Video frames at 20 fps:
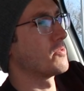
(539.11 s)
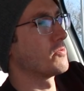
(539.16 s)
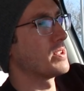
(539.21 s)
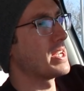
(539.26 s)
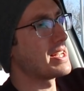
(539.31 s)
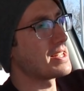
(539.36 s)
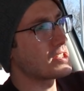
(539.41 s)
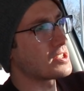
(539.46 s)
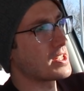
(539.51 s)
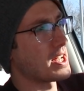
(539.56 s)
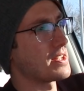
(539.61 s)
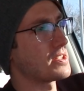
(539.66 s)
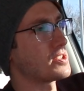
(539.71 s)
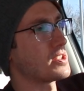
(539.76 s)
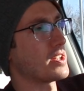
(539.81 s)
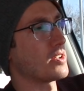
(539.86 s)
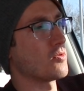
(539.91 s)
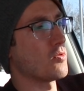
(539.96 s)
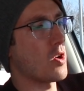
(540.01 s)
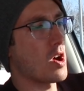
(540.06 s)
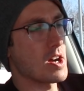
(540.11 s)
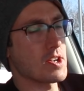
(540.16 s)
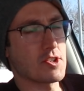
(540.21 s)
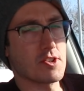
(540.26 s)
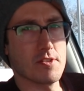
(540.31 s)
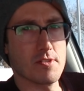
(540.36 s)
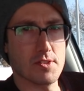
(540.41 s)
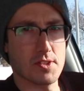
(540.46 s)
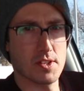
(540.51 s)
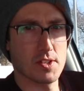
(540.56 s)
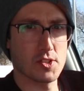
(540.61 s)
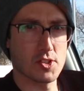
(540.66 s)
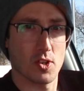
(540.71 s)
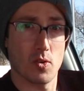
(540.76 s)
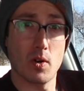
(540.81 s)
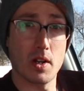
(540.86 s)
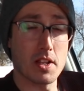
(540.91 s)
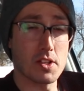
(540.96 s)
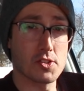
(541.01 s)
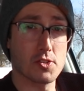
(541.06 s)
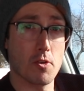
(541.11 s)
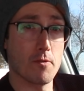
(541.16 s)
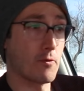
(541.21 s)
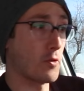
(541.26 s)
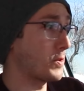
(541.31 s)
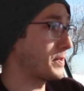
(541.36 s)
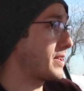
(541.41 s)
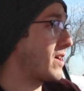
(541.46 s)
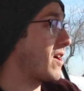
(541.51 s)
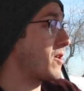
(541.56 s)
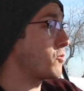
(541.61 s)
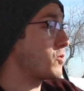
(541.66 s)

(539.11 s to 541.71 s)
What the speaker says: rain sensing washers, so on and so forth. Now, I